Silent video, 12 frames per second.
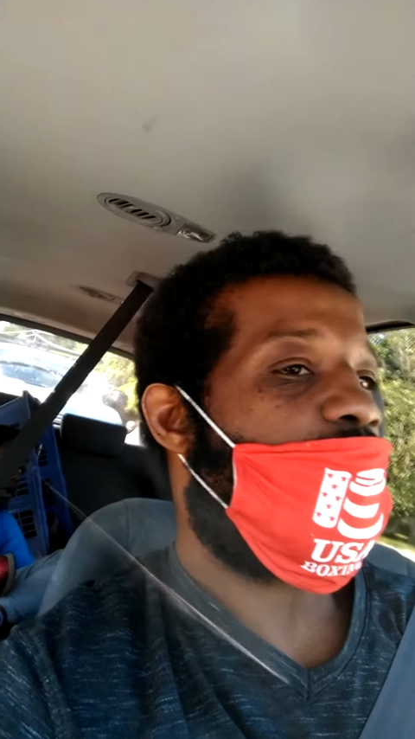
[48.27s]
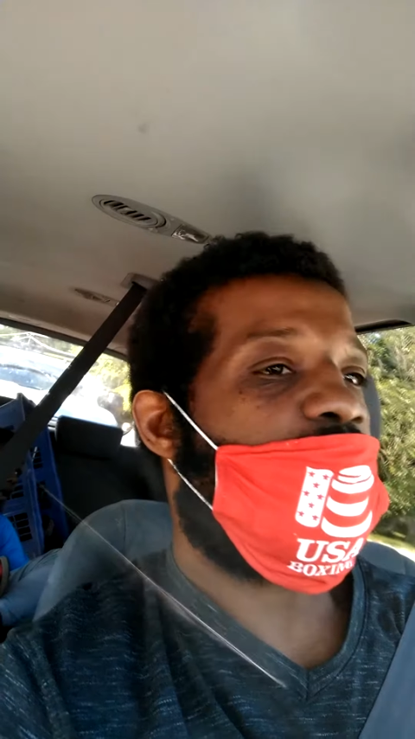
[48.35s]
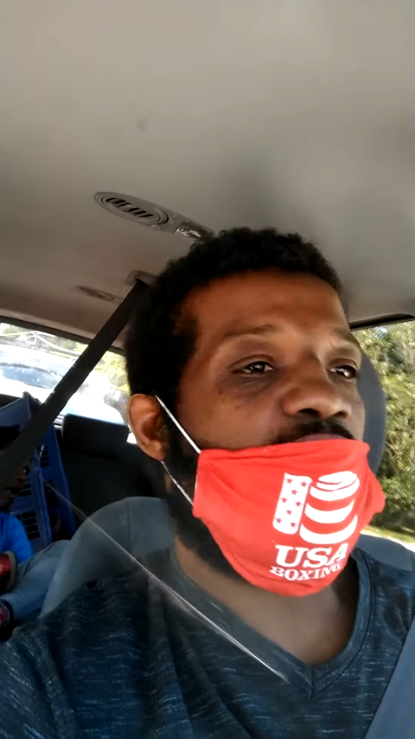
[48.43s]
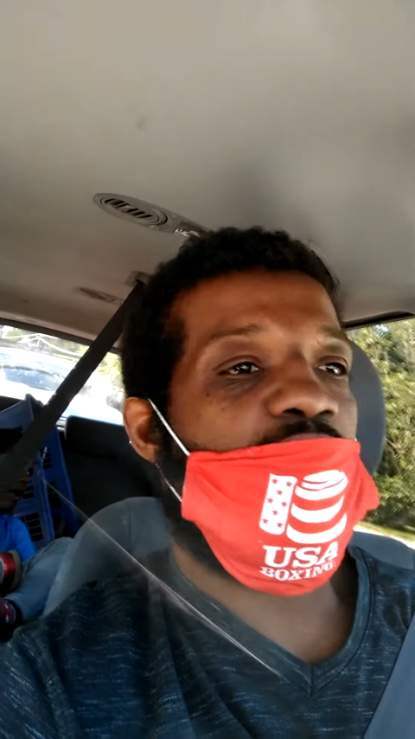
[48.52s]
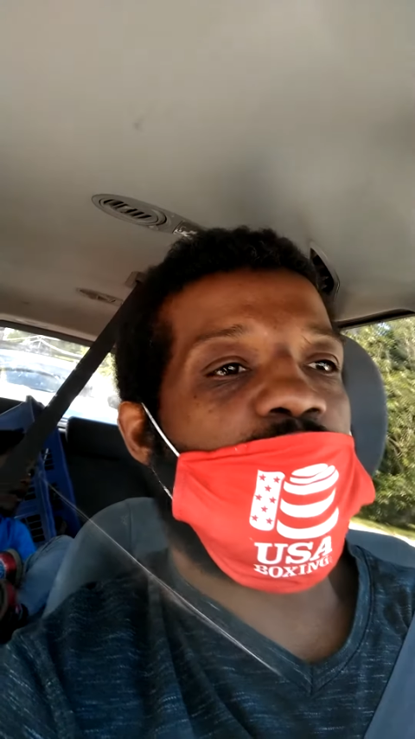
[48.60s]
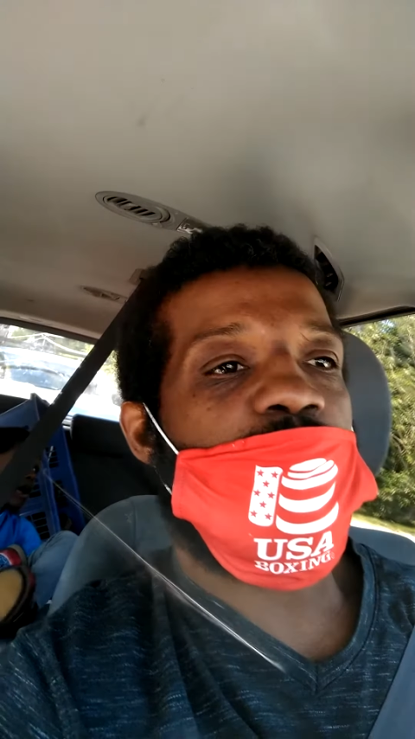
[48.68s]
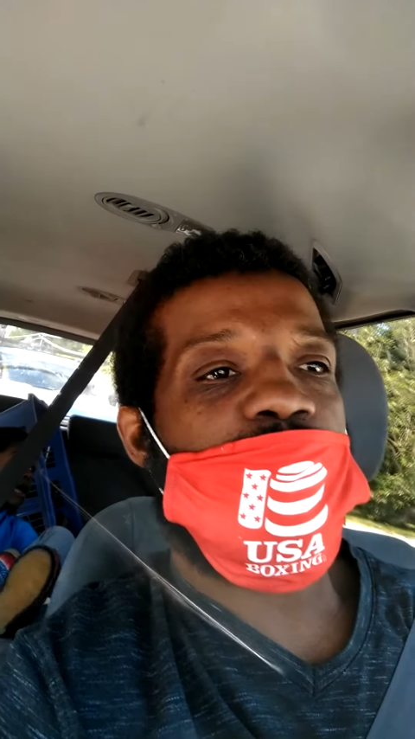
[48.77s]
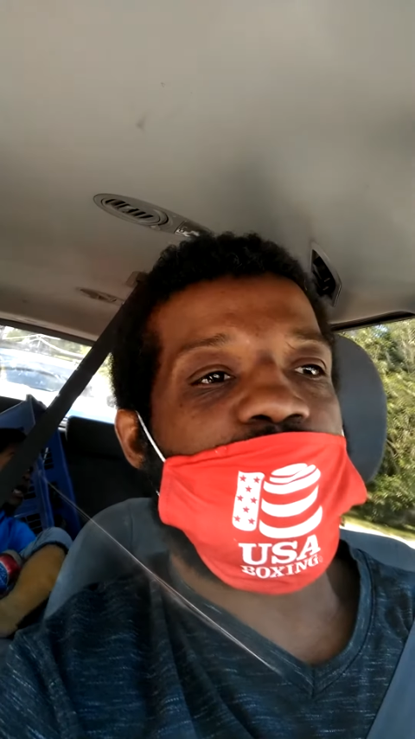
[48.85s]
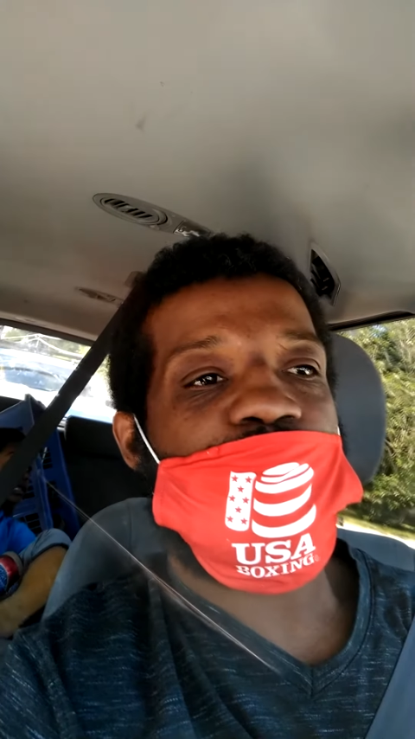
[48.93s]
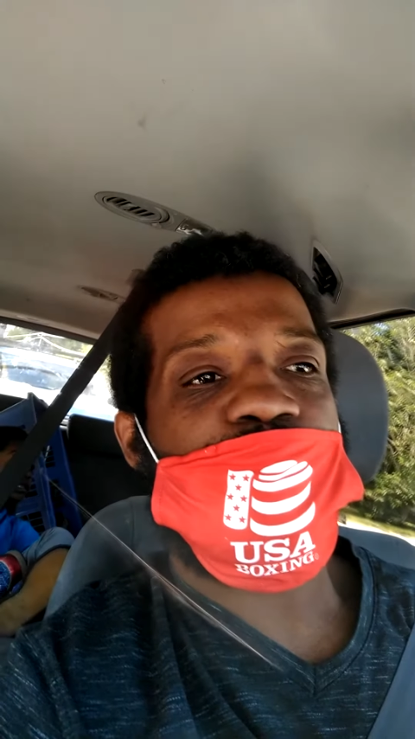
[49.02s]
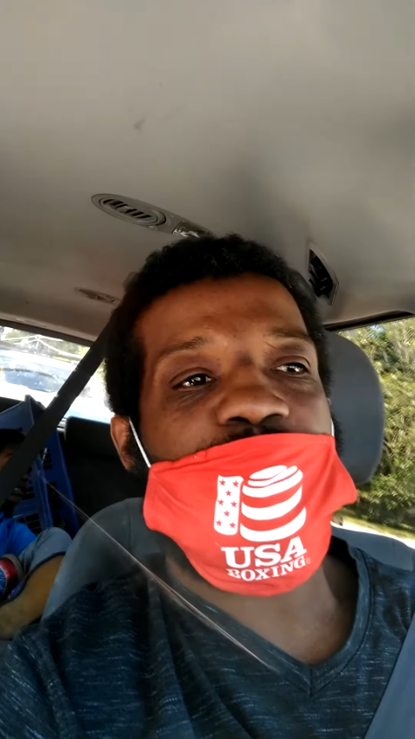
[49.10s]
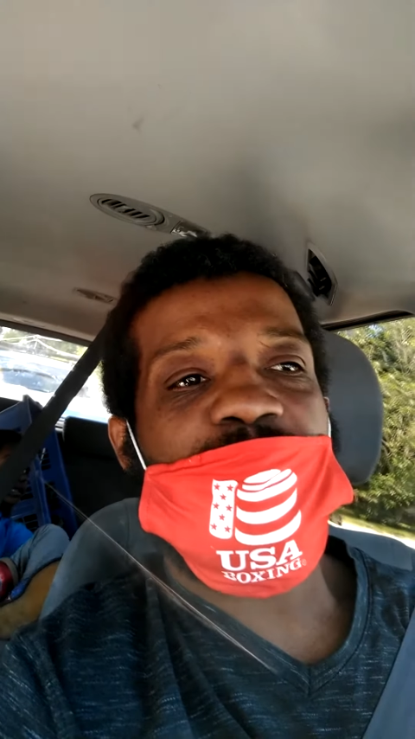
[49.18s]
So
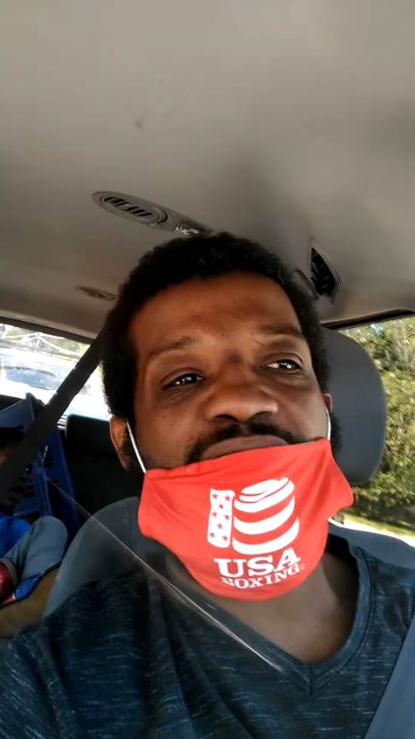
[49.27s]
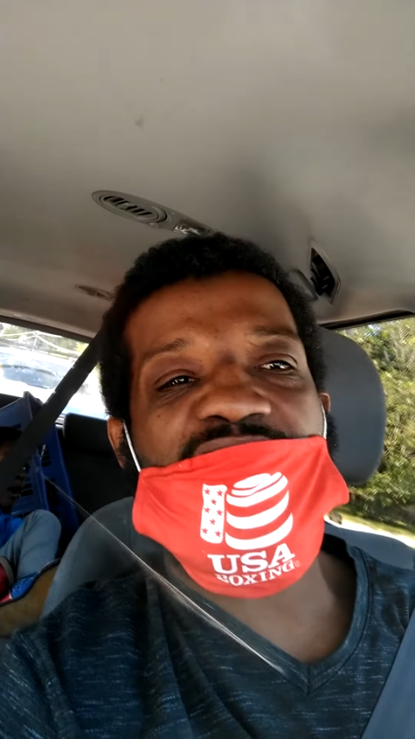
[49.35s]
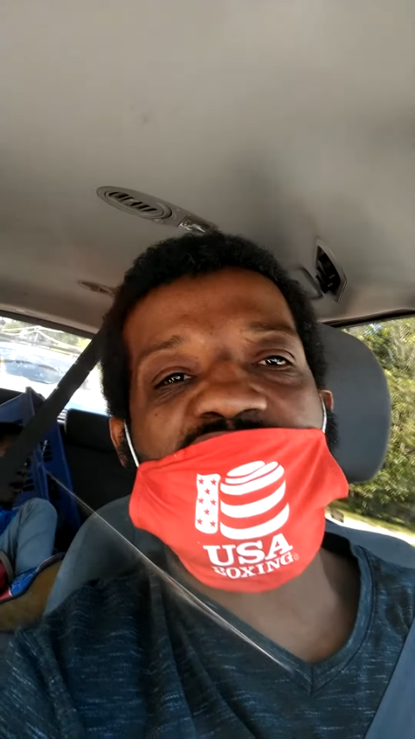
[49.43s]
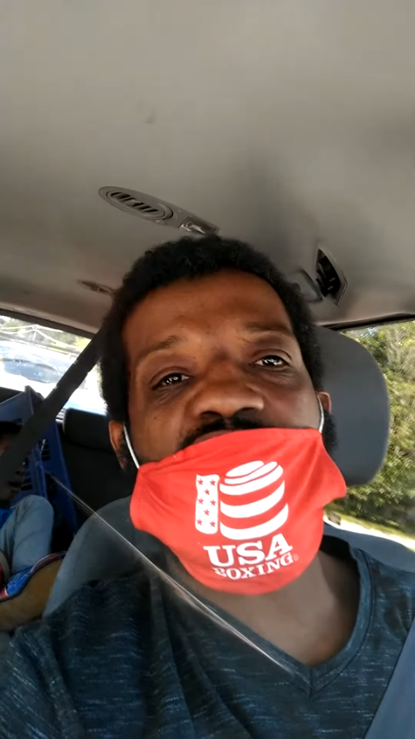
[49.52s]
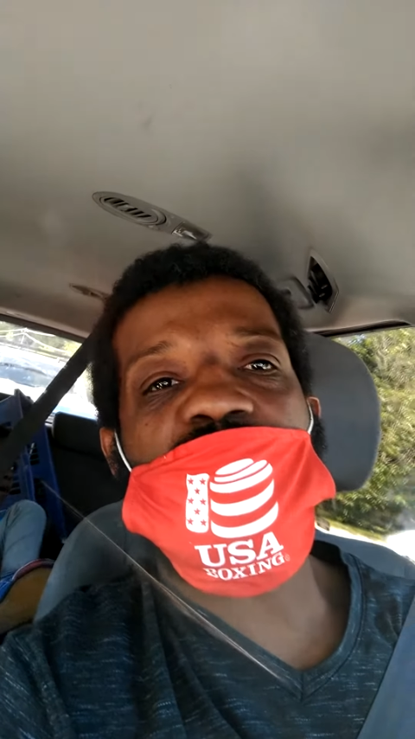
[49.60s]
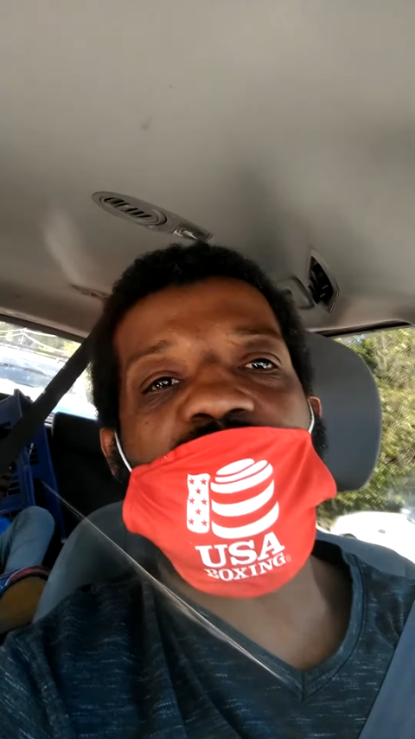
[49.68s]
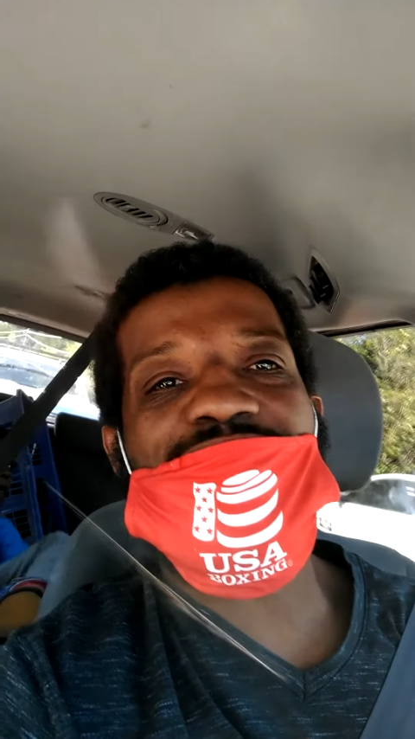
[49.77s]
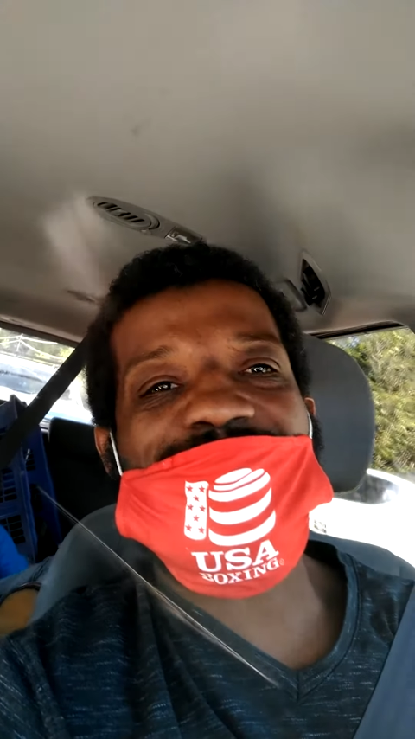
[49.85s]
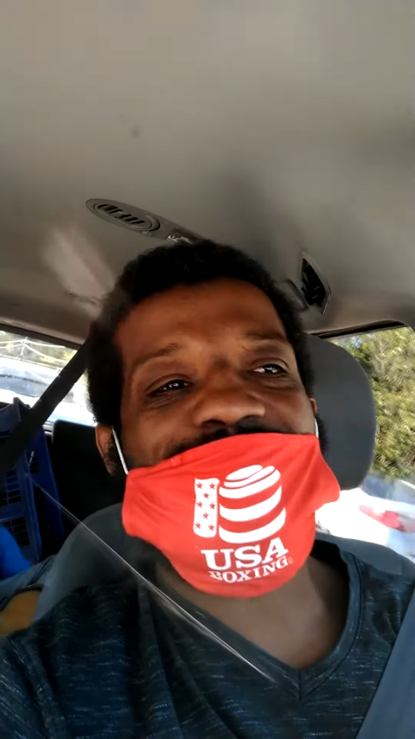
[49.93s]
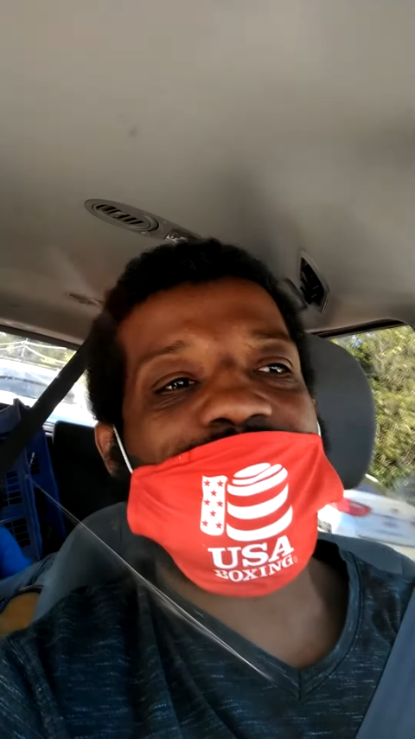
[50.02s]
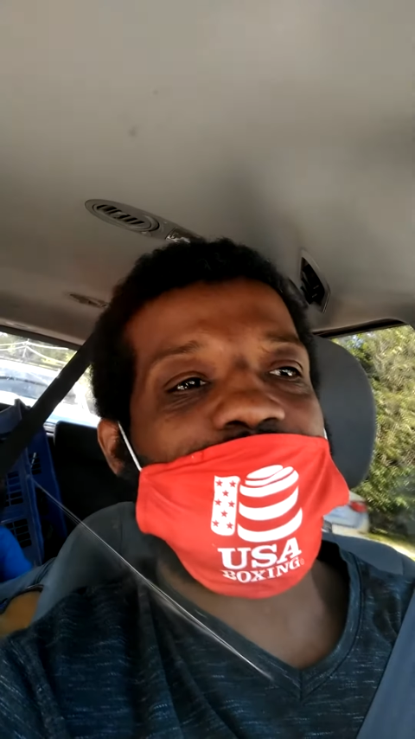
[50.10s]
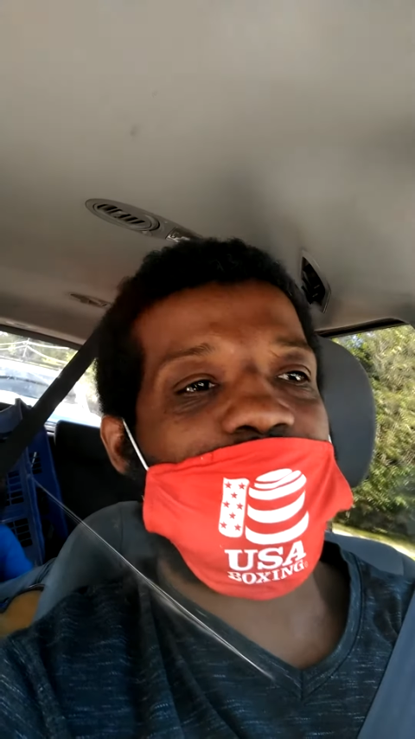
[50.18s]
that's your
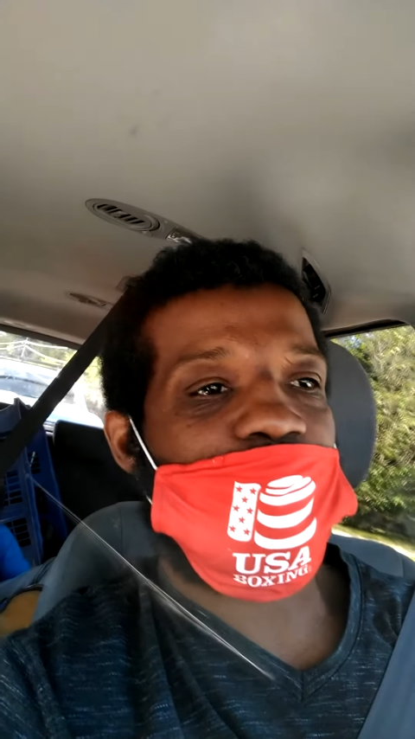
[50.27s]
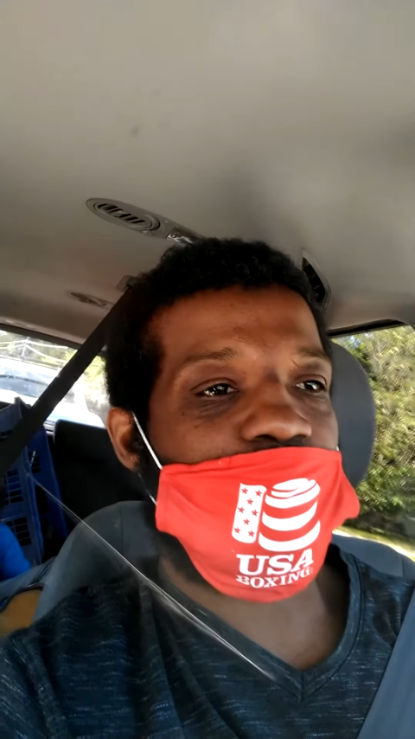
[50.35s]
question.